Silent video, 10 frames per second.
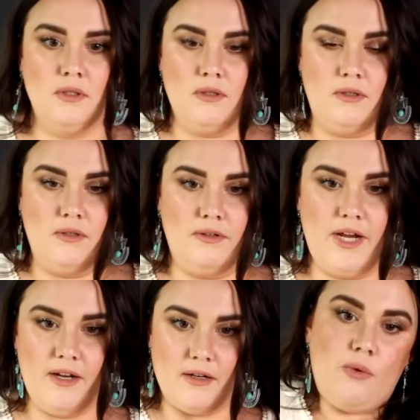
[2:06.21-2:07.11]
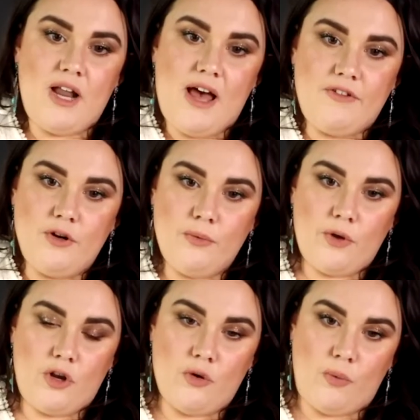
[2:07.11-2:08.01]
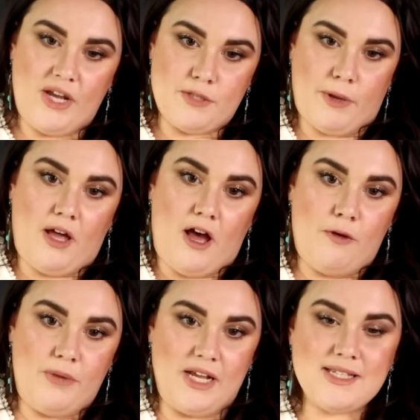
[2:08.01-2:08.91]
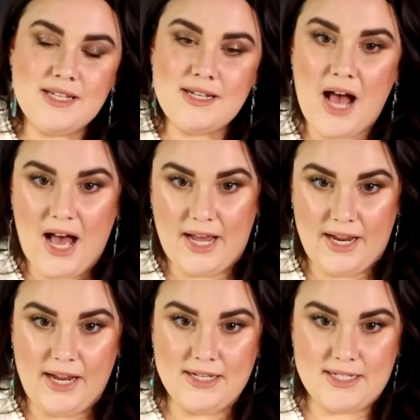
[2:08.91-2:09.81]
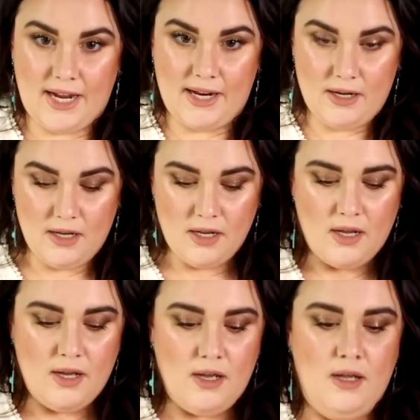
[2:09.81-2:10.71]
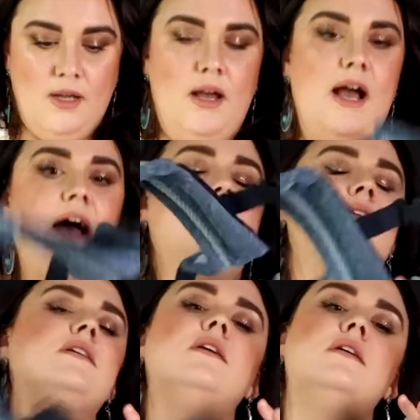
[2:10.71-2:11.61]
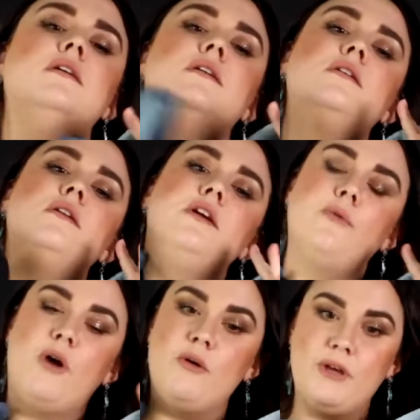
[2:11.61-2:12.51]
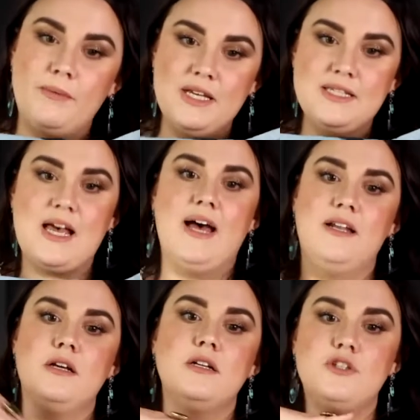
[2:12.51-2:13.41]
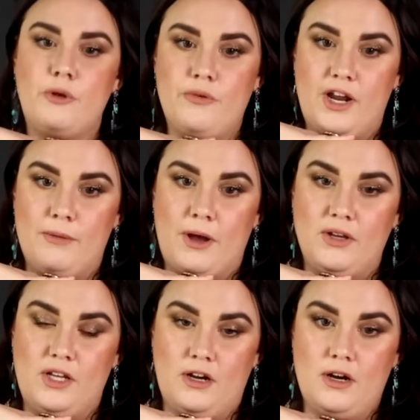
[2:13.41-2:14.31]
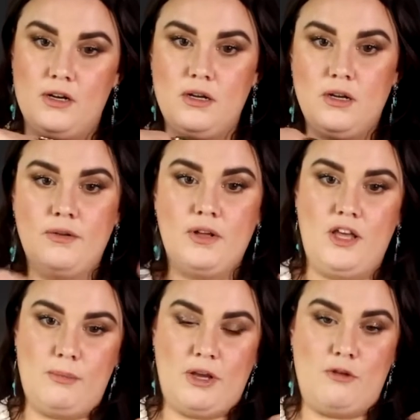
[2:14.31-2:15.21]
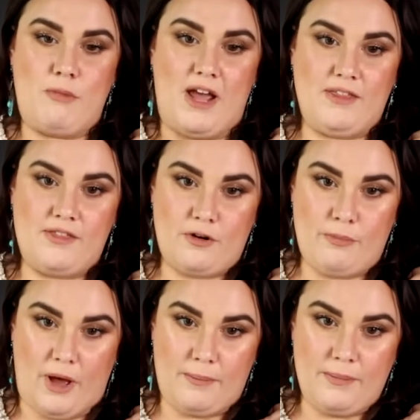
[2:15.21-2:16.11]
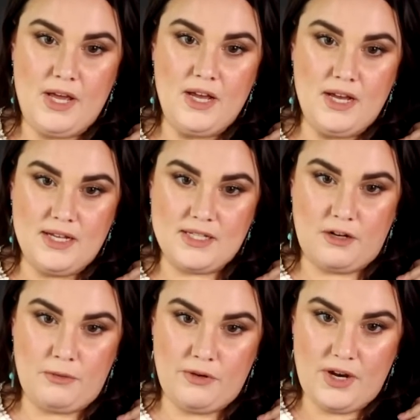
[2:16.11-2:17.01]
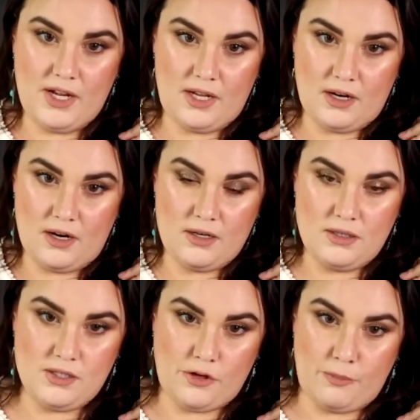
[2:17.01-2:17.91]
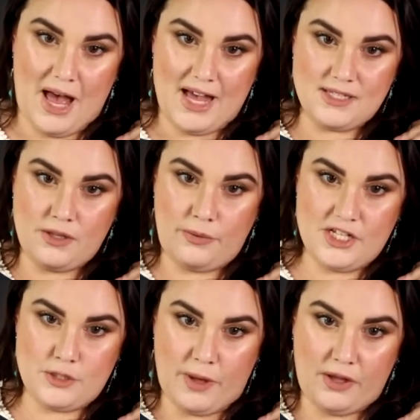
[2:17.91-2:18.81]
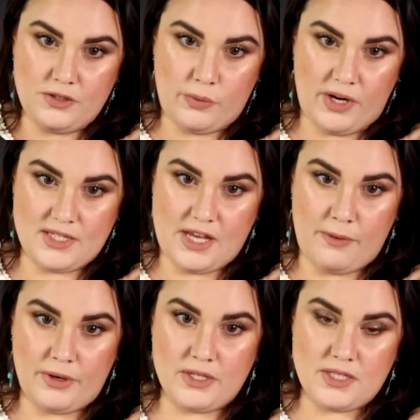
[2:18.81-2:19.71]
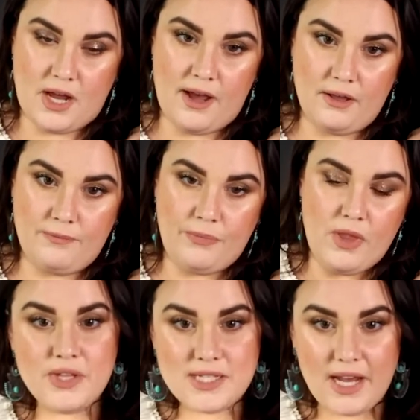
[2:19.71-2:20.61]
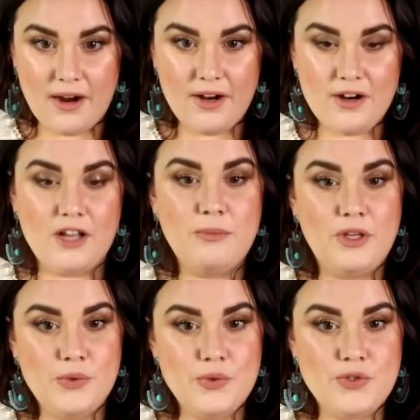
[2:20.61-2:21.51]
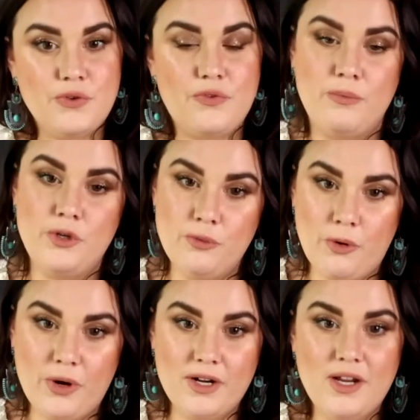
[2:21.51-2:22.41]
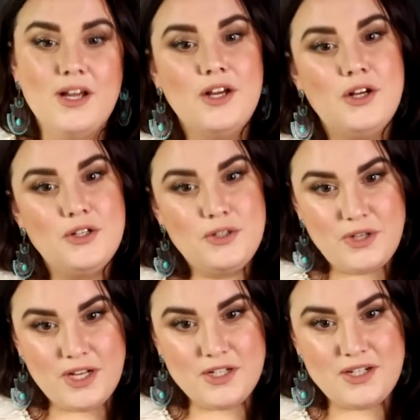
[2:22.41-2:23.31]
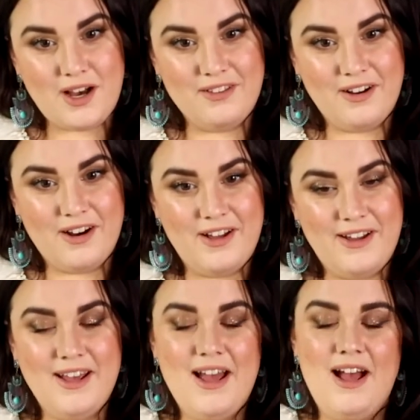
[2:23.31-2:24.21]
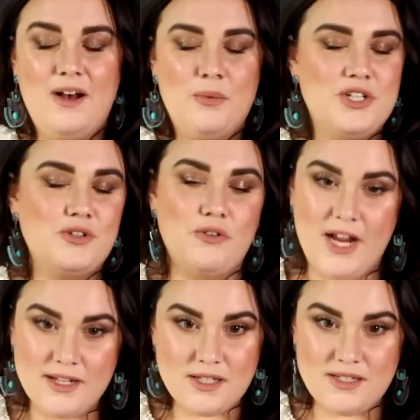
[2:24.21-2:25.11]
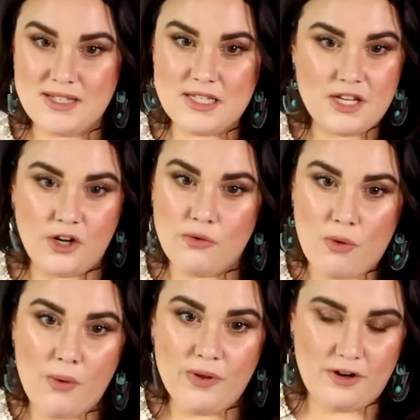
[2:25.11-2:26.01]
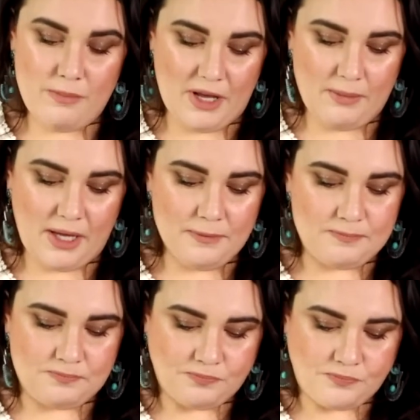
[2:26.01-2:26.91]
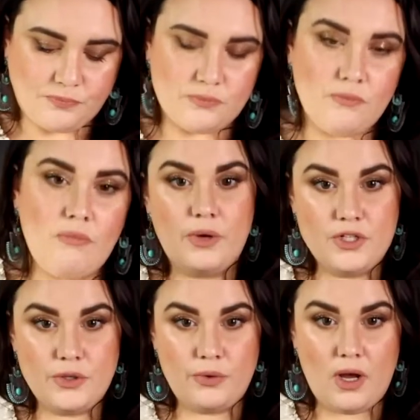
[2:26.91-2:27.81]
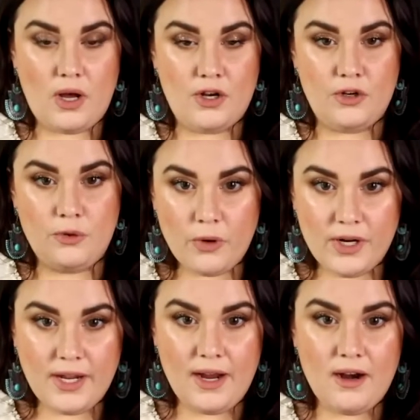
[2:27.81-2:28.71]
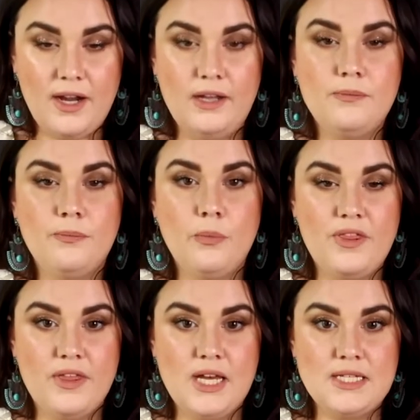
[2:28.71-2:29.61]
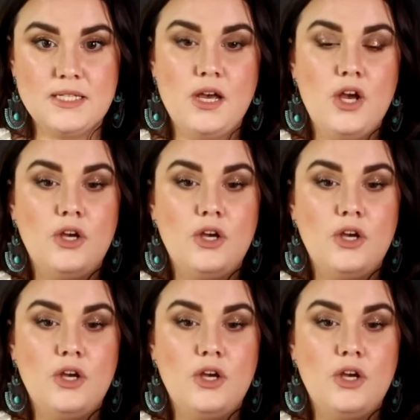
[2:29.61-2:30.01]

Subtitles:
All right. You wanna have your waist belt up nice and high and tight. And you want baby's head to be right about here, keeping in mind that their bum is going to be right here. So past the waist belt when it's apron style. So this carrier can be used from newborn into toddlerhood, which is great since it's going to grow with your baby. You can do a newborn carry with this,